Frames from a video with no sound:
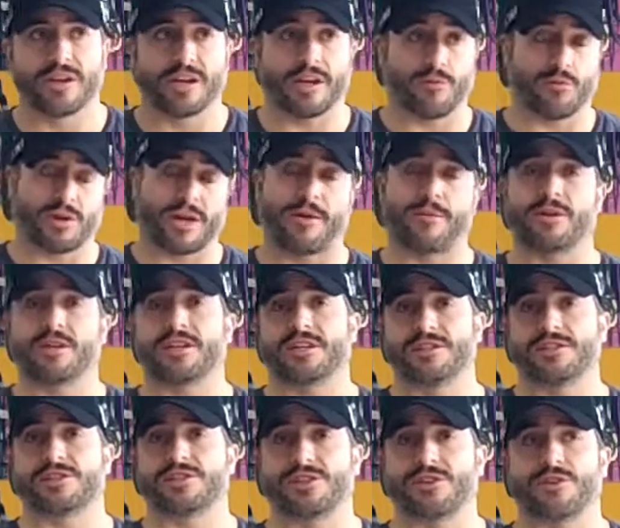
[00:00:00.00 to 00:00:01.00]
and what I would
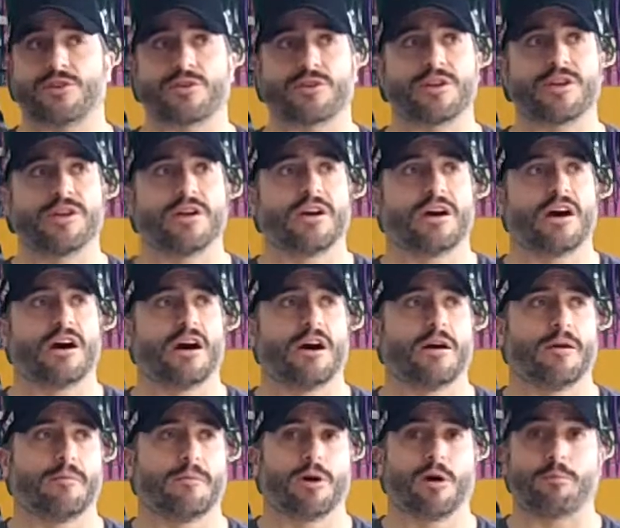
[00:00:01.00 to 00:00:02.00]
consider
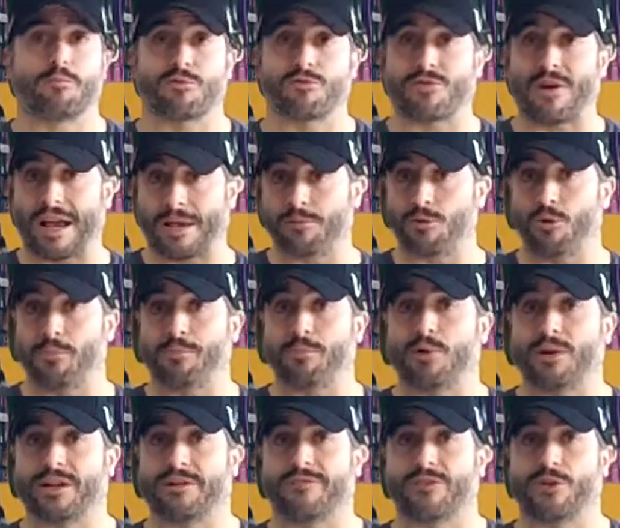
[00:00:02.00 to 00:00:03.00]
a primal
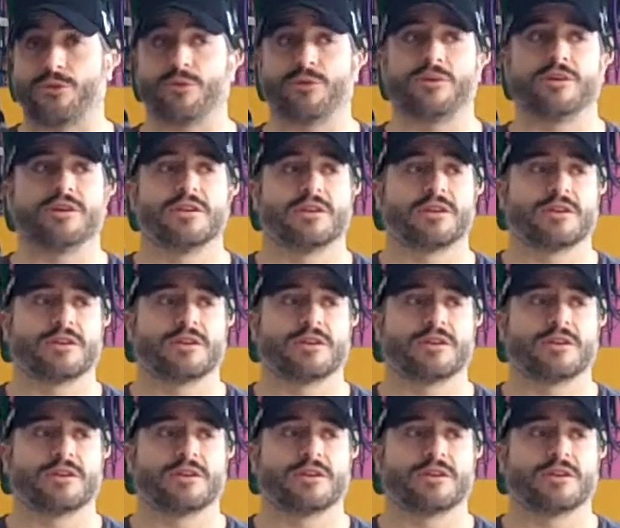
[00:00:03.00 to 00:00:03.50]
point of view,